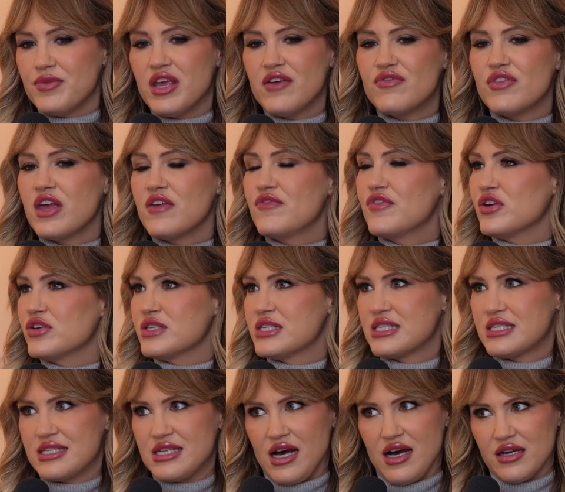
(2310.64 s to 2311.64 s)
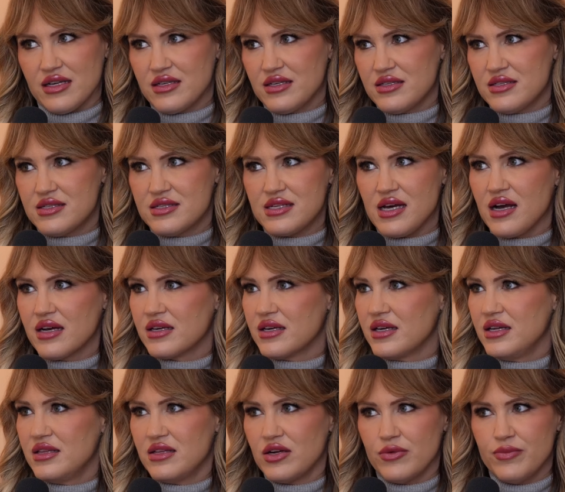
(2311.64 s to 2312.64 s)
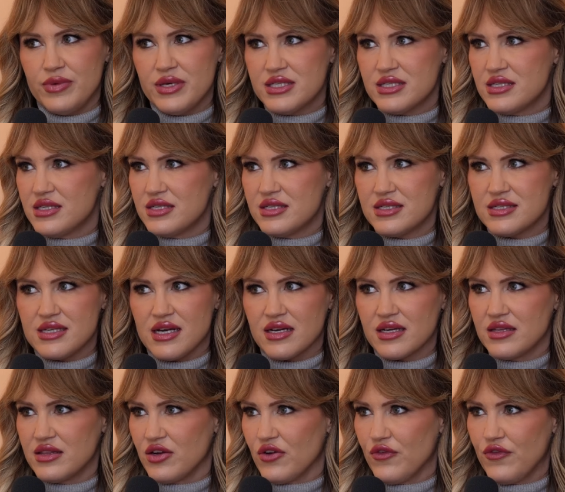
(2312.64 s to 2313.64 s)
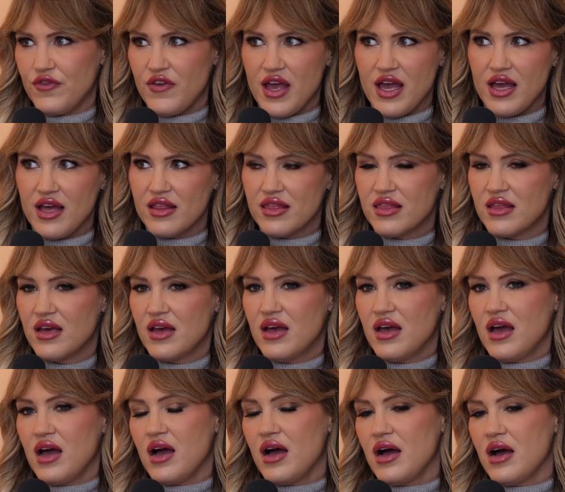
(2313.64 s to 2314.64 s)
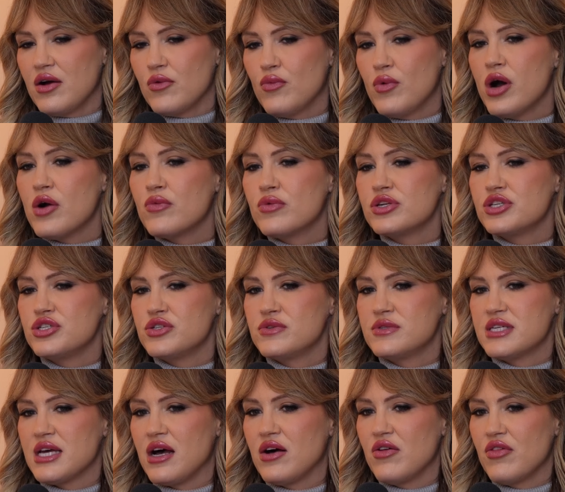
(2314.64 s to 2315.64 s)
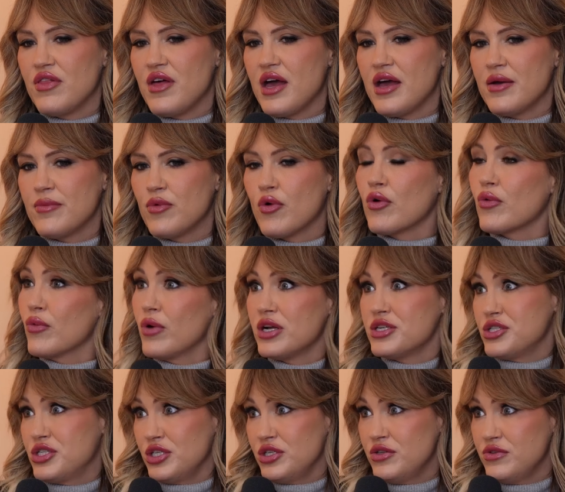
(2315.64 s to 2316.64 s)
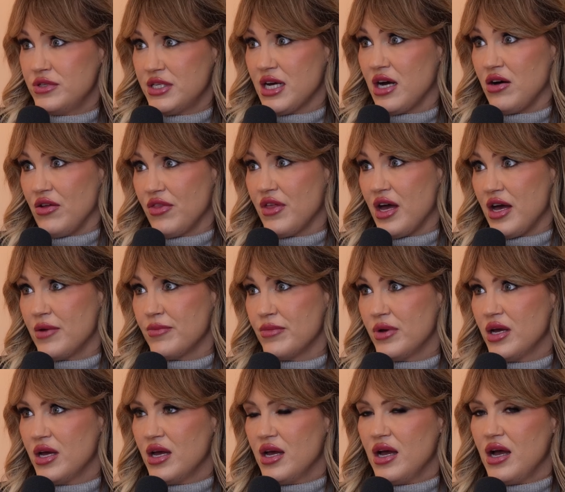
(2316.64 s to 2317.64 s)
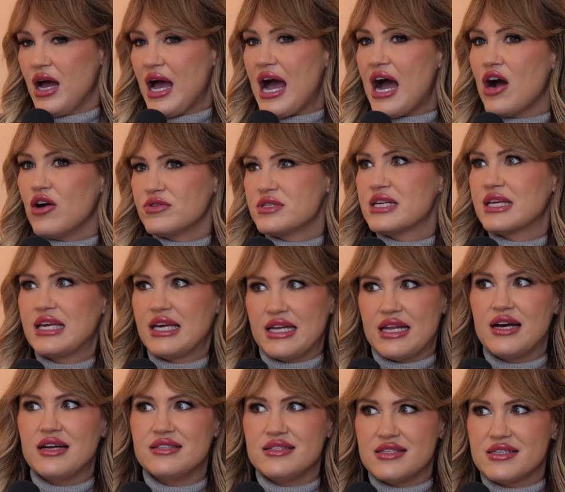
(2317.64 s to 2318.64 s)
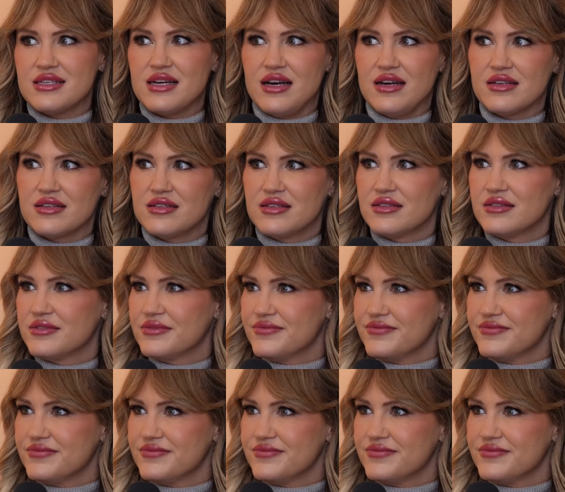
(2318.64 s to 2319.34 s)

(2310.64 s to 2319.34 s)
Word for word: if they feel stuck in their business, stuck in their faith, what would you tell them, or what do you tell them, how to get unstuck?